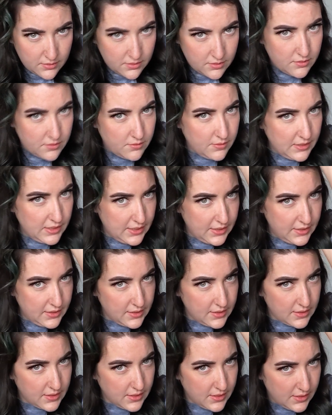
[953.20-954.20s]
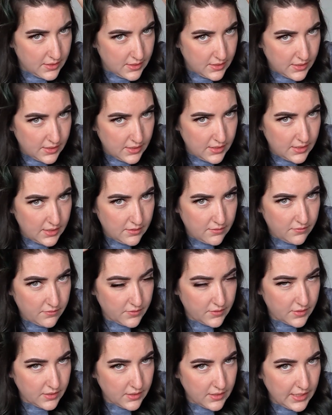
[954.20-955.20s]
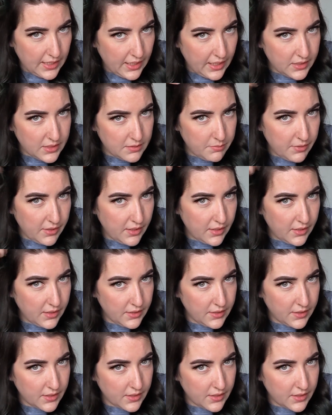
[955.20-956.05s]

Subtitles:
twist, and then for the last part,